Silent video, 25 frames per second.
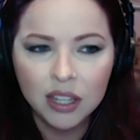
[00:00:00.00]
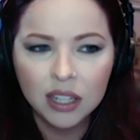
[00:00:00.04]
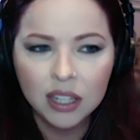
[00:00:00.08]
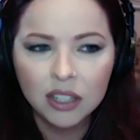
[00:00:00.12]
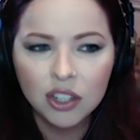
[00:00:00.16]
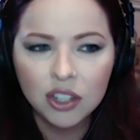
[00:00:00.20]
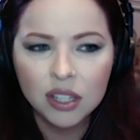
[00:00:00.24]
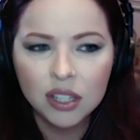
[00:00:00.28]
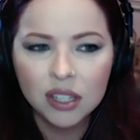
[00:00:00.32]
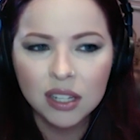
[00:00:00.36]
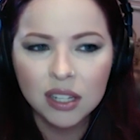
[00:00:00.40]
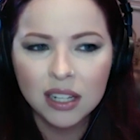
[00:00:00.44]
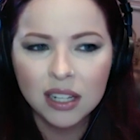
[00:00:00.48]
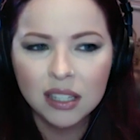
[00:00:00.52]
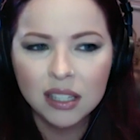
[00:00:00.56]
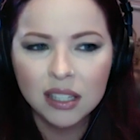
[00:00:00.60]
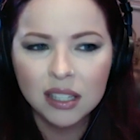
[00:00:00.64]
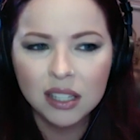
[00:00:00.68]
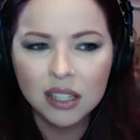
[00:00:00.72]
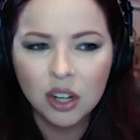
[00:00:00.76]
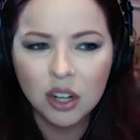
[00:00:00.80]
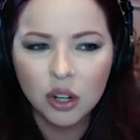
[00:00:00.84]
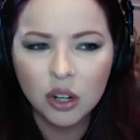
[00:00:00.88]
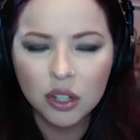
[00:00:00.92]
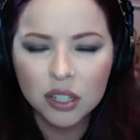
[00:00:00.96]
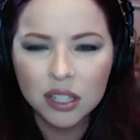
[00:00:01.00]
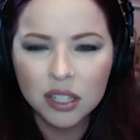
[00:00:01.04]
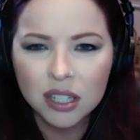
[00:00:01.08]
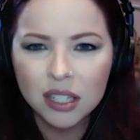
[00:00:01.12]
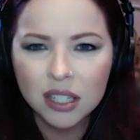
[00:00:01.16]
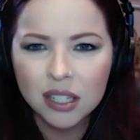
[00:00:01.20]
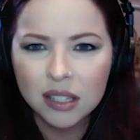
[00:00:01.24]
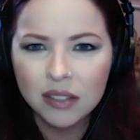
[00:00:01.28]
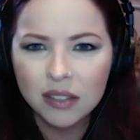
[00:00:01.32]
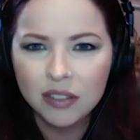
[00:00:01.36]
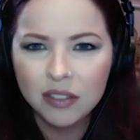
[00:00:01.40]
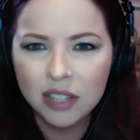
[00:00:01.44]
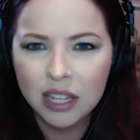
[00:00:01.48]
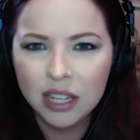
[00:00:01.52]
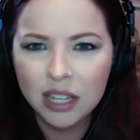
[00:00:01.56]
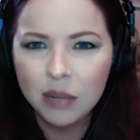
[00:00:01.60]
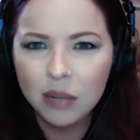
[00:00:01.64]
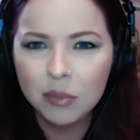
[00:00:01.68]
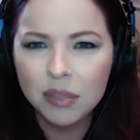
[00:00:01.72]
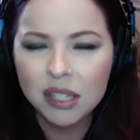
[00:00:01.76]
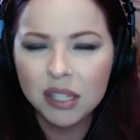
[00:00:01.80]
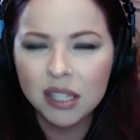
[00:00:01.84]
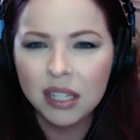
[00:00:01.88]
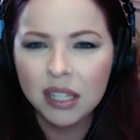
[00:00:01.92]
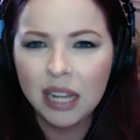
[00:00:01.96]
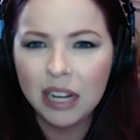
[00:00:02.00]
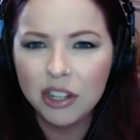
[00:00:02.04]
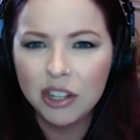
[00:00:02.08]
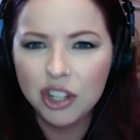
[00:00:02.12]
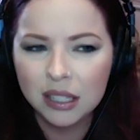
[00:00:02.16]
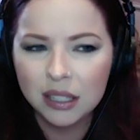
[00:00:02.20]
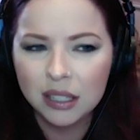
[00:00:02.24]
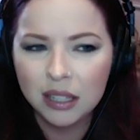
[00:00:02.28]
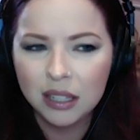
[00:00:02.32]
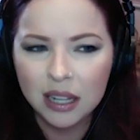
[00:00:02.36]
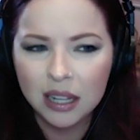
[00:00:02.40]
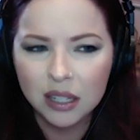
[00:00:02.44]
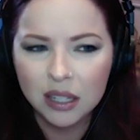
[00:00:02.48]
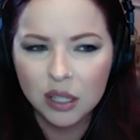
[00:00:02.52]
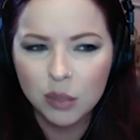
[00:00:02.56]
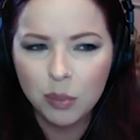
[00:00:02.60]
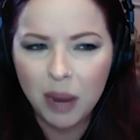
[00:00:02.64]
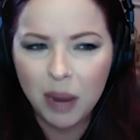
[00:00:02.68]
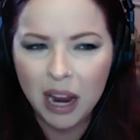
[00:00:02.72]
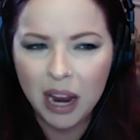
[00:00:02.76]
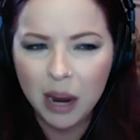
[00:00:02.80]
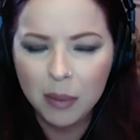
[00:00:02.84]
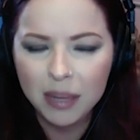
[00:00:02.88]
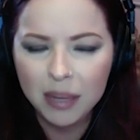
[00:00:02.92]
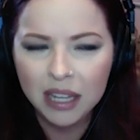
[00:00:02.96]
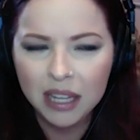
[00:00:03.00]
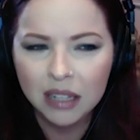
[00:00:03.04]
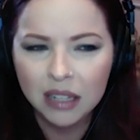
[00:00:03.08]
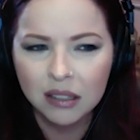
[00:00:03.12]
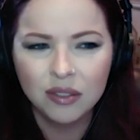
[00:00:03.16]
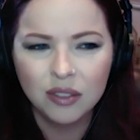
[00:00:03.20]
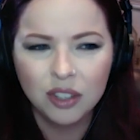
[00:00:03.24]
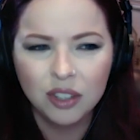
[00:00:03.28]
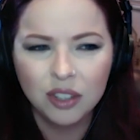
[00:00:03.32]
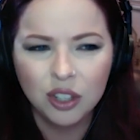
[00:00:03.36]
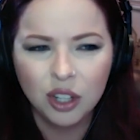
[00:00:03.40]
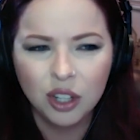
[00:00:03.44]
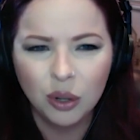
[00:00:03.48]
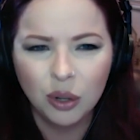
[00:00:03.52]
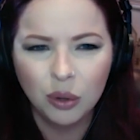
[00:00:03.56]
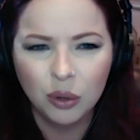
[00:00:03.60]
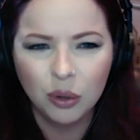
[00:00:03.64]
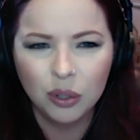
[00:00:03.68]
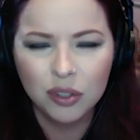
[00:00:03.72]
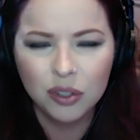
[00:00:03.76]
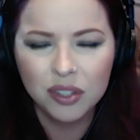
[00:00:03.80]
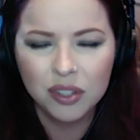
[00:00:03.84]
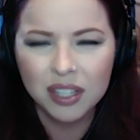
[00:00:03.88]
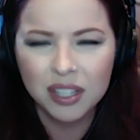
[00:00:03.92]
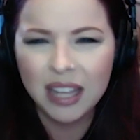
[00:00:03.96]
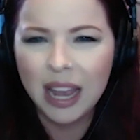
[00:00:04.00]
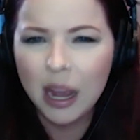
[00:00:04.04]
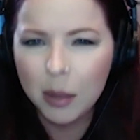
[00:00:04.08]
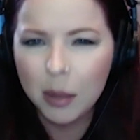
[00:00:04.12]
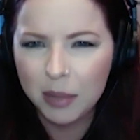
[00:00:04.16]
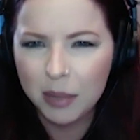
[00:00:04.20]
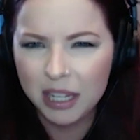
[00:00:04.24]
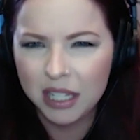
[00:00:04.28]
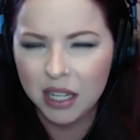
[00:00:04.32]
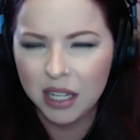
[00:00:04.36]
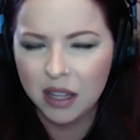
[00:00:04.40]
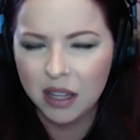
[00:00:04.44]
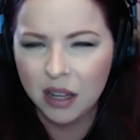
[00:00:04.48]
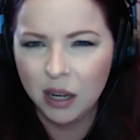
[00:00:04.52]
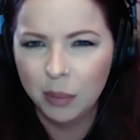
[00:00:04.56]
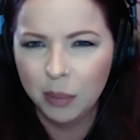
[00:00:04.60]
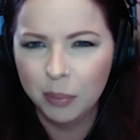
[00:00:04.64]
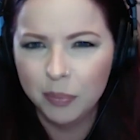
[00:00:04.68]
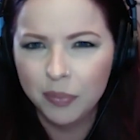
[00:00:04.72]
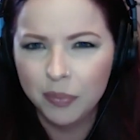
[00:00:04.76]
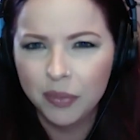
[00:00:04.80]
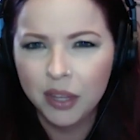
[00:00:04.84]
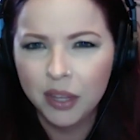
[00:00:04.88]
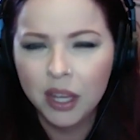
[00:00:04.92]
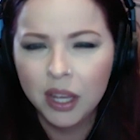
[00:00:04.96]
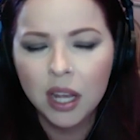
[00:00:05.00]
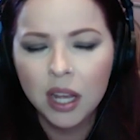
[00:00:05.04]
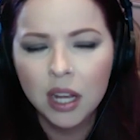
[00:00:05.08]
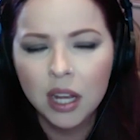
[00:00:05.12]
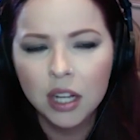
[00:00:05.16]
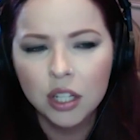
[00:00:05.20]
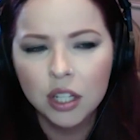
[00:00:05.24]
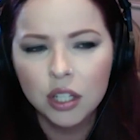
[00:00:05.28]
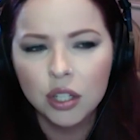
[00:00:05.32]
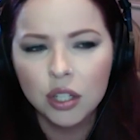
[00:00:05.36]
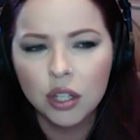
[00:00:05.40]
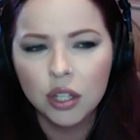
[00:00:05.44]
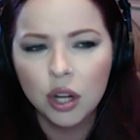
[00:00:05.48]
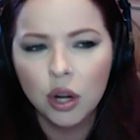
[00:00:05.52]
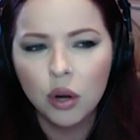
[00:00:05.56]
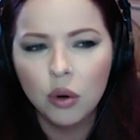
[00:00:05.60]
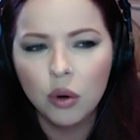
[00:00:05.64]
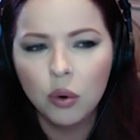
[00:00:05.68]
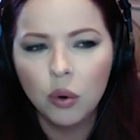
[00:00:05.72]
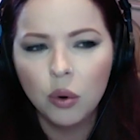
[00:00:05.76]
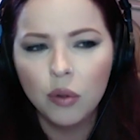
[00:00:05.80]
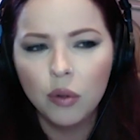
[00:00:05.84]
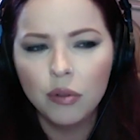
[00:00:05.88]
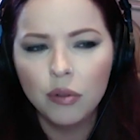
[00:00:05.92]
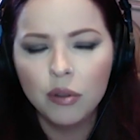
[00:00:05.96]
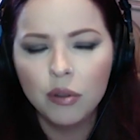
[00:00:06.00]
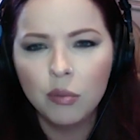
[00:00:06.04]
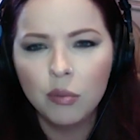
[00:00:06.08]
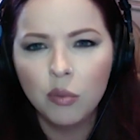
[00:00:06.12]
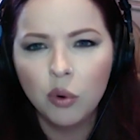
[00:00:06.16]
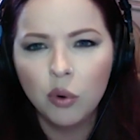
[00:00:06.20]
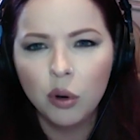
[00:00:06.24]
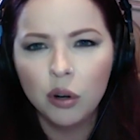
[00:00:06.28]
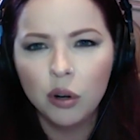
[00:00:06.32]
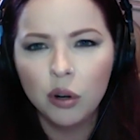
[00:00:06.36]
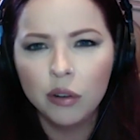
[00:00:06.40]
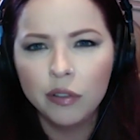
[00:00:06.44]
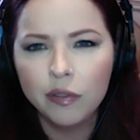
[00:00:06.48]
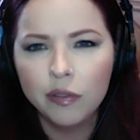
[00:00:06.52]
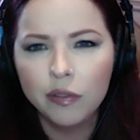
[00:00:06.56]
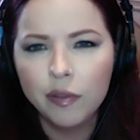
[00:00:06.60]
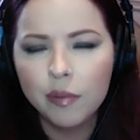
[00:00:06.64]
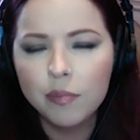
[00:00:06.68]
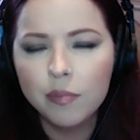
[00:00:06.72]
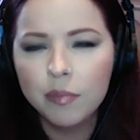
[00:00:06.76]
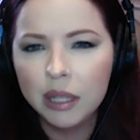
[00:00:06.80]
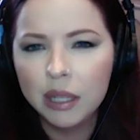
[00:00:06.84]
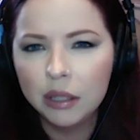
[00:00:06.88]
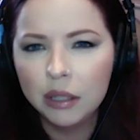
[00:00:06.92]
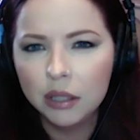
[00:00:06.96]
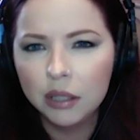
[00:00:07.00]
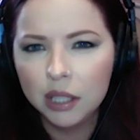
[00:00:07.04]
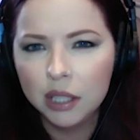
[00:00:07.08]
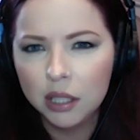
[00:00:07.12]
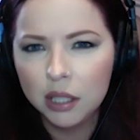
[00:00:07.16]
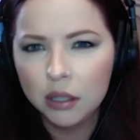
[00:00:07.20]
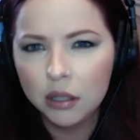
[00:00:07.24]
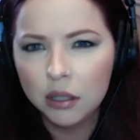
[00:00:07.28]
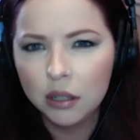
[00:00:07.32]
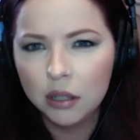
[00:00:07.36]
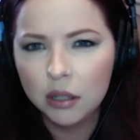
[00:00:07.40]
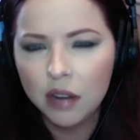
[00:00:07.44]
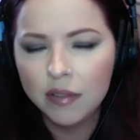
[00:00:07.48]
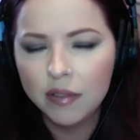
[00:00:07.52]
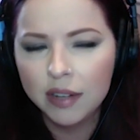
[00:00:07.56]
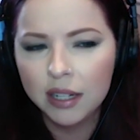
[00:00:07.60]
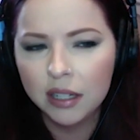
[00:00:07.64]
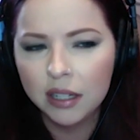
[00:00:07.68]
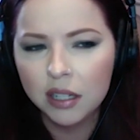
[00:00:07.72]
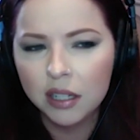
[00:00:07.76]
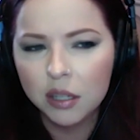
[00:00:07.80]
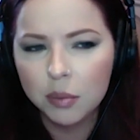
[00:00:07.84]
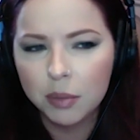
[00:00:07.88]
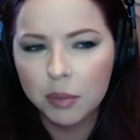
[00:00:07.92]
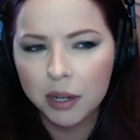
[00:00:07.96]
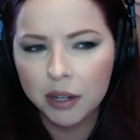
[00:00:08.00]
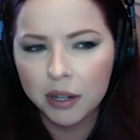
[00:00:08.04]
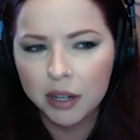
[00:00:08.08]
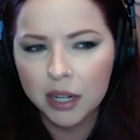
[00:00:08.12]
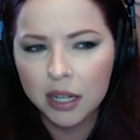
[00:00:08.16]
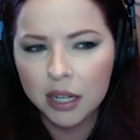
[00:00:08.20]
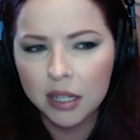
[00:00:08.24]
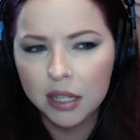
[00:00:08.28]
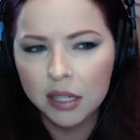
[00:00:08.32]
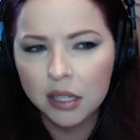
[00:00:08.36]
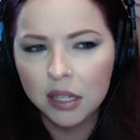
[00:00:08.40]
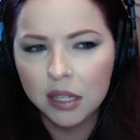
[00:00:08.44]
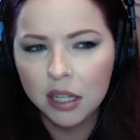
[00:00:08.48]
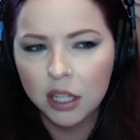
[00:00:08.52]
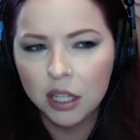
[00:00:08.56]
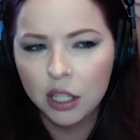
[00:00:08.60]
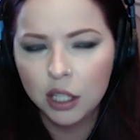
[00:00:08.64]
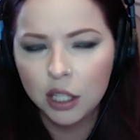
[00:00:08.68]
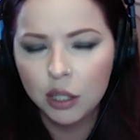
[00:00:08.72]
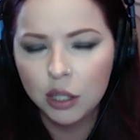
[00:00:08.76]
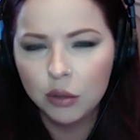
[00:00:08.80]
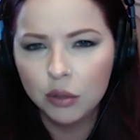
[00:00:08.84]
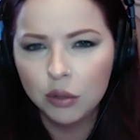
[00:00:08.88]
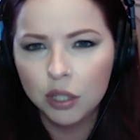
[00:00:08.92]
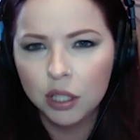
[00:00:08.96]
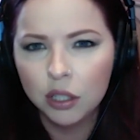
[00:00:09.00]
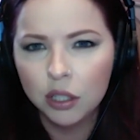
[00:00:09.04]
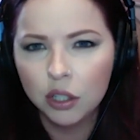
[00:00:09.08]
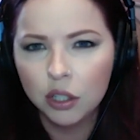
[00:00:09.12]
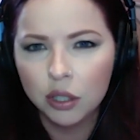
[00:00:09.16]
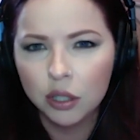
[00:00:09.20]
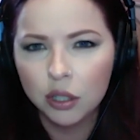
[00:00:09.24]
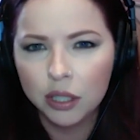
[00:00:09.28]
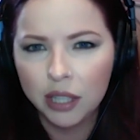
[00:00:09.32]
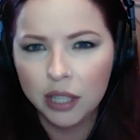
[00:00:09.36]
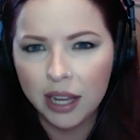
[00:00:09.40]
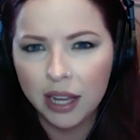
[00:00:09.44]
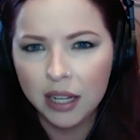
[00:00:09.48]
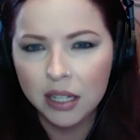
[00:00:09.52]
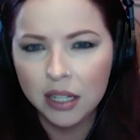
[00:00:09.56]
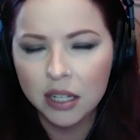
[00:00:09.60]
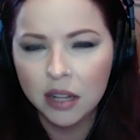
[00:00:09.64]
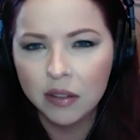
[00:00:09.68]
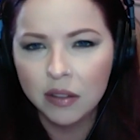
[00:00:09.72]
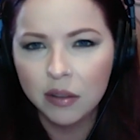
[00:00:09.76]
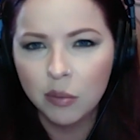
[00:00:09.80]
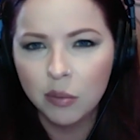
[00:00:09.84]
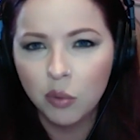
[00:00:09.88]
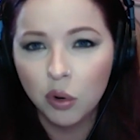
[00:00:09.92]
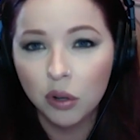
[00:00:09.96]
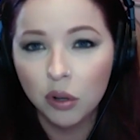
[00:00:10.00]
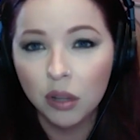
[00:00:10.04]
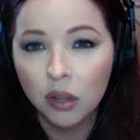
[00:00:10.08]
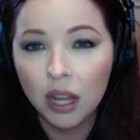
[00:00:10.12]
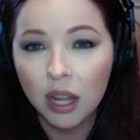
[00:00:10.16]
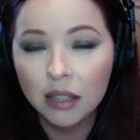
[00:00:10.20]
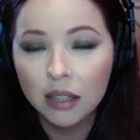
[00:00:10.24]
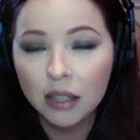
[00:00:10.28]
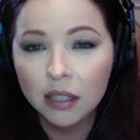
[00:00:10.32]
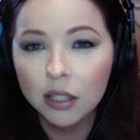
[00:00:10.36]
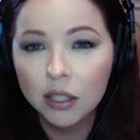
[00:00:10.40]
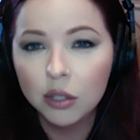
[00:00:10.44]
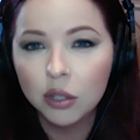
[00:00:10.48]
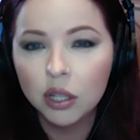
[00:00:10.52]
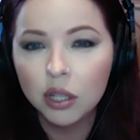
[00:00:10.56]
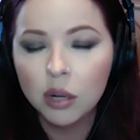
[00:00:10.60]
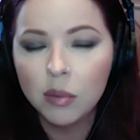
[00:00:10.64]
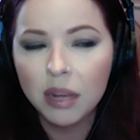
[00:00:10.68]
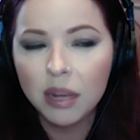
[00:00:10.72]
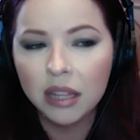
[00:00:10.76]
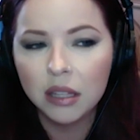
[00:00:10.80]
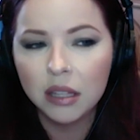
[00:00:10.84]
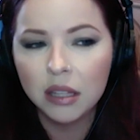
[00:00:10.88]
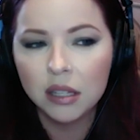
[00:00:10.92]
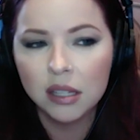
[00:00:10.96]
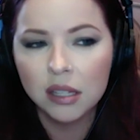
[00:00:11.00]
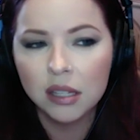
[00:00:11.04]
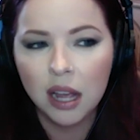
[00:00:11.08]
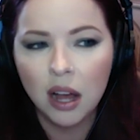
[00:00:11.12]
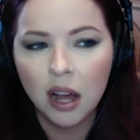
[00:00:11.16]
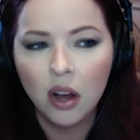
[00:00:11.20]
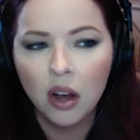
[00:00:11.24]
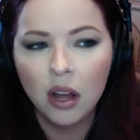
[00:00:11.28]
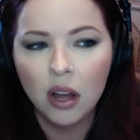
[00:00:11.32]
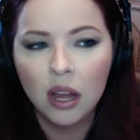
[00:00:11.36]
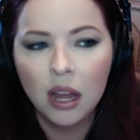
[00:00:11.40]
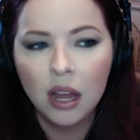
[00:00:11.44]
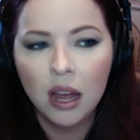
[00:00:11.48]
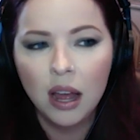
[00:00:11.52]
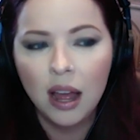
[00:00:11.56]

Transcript: just, it starts to seem sketchy and spammy and, you know, scammy to them. Right. So the more familiar of an experience that you can create, the more likely you're going to make the sale.